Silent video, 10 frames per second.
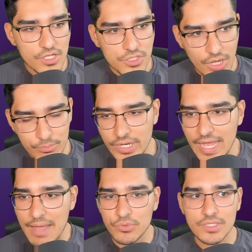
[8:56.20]
So I'm pretty
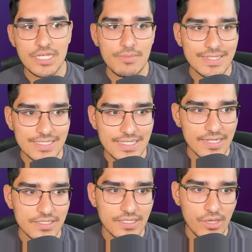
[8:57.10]
happy with the team as it
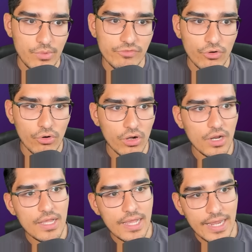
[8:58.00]
stands in Game Week 4,
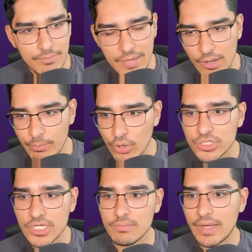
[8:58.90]
and I'm now
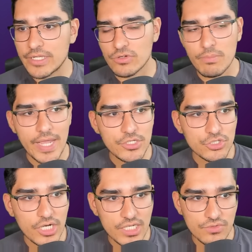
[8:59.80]
pushing my sort of major
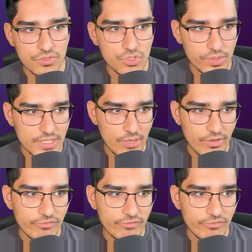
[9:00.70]
transfers towards Game Week